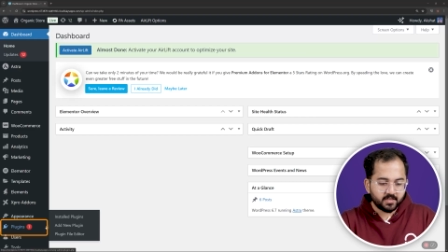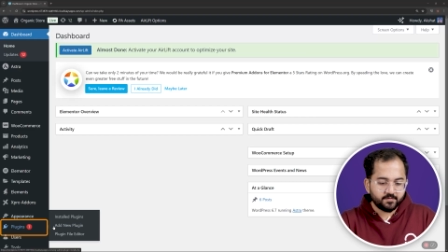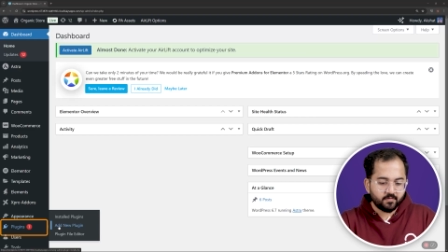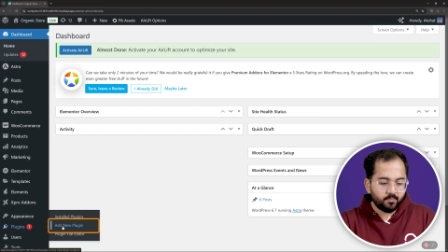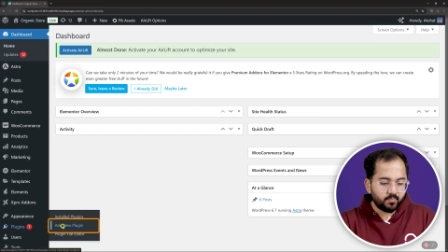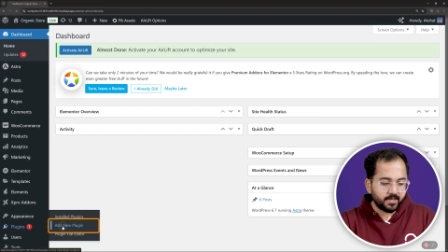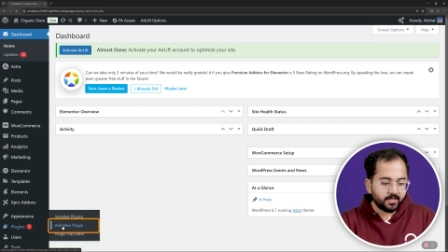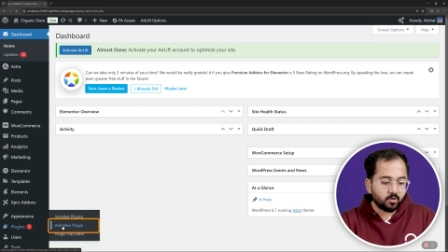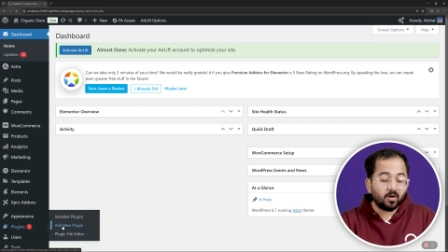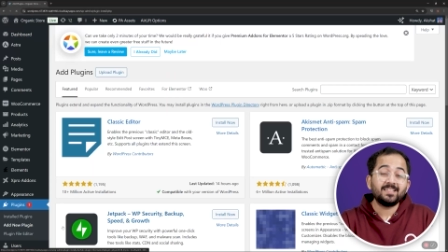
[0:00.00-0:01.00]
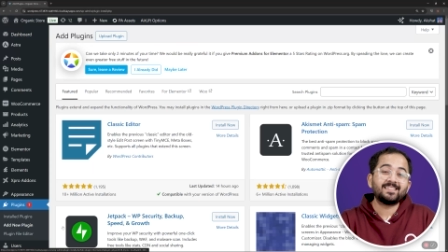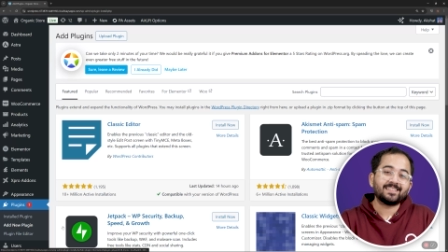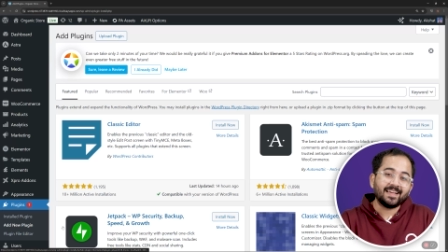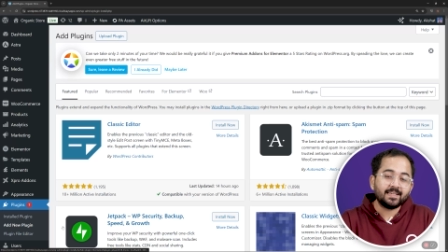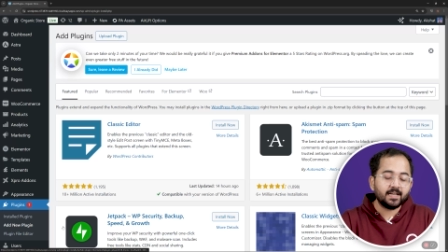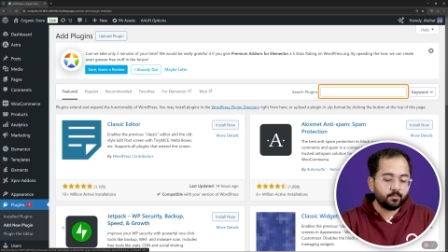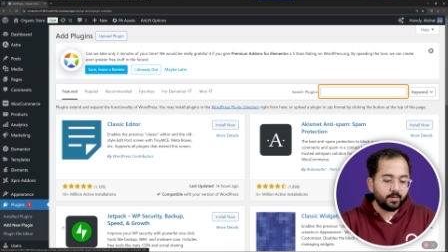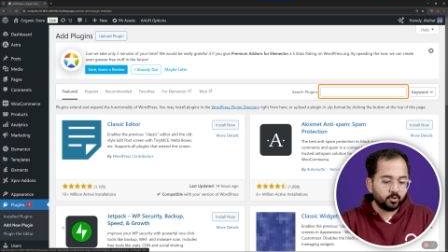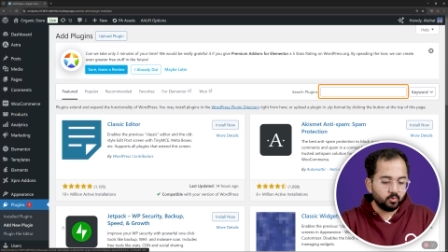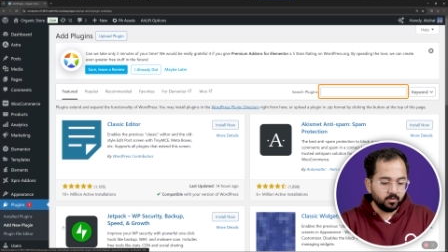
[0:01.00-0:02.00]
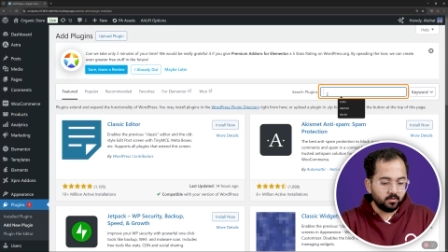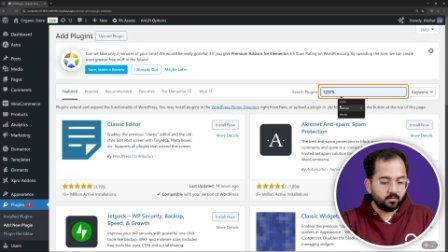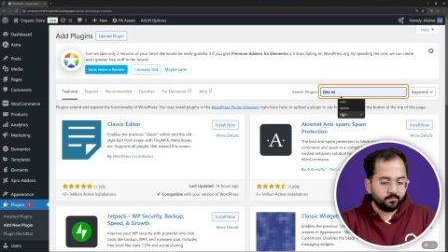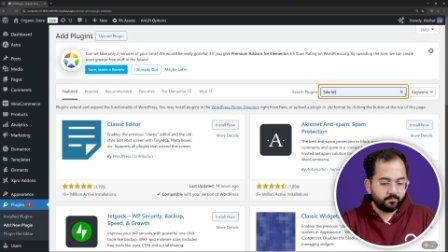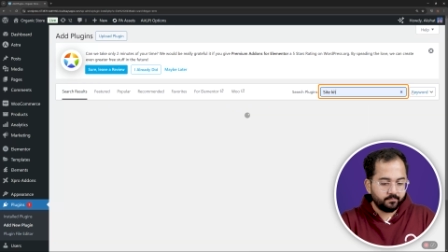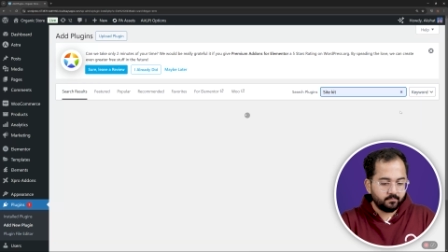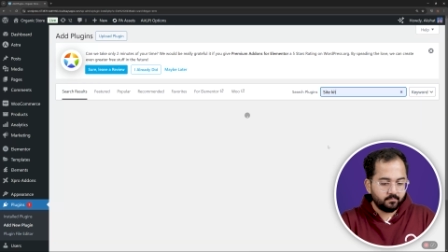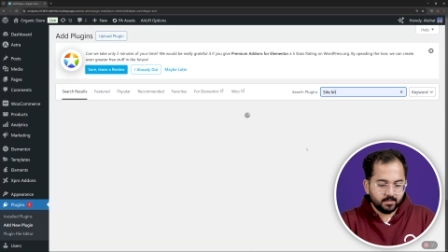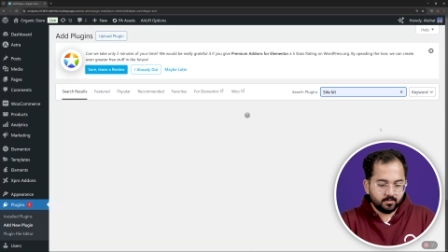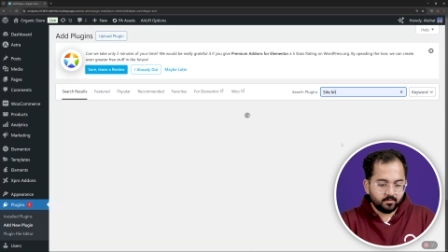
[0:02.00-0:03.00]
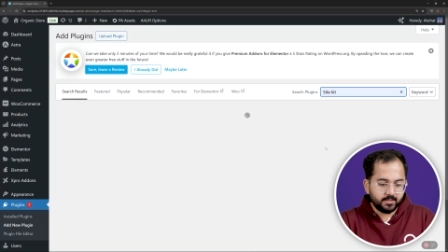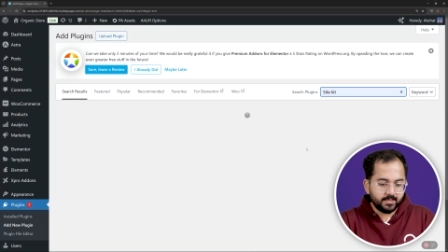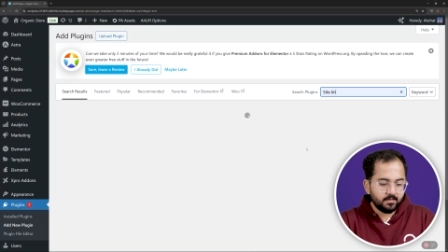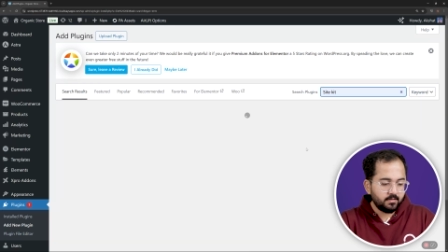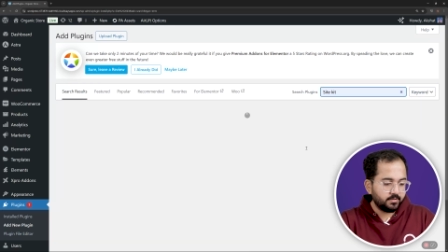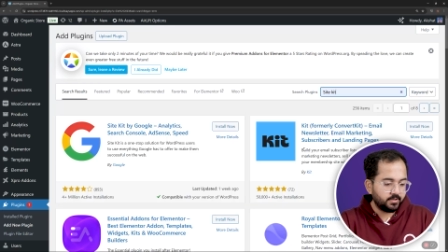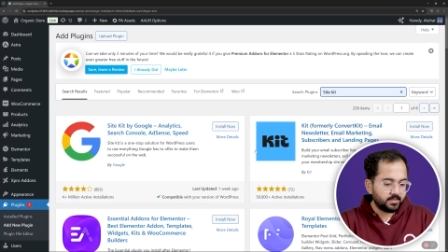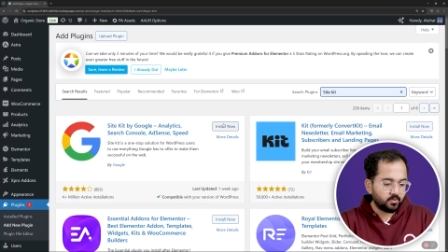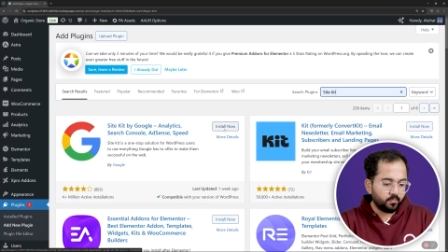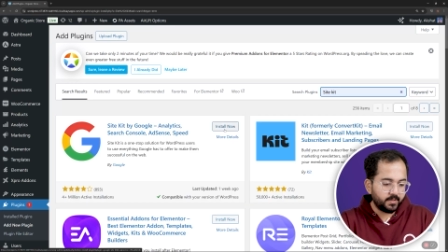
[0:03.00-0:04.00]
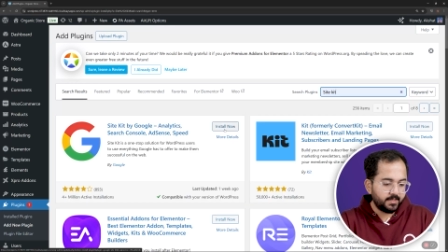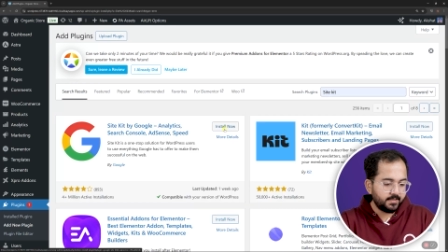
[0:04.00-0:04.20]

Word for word: search for a plugin called Site Kit by Google. Then just open